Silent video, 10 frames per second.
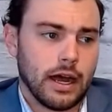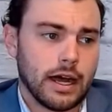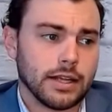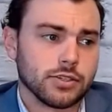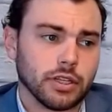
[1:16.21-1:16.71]

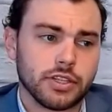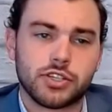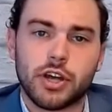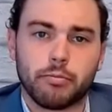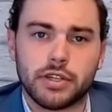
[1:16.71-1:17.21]
So let's
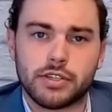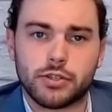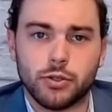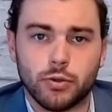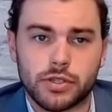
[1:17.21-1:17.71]
jump
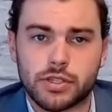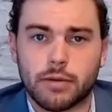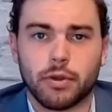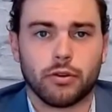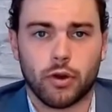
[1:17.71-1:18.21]
into
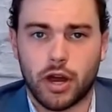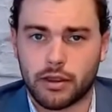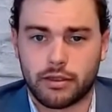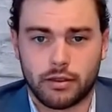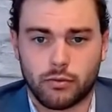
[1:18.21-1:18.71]
some of the
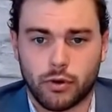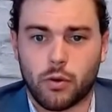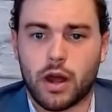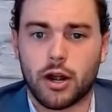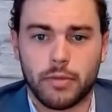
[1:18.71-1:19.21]
Roth
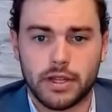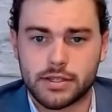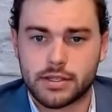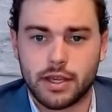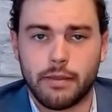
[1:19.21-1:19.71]

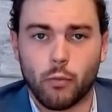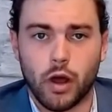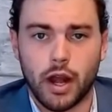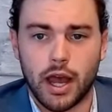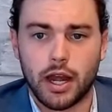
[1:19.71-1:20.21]
requirements and
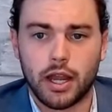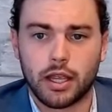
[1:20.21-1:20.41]
whatnot.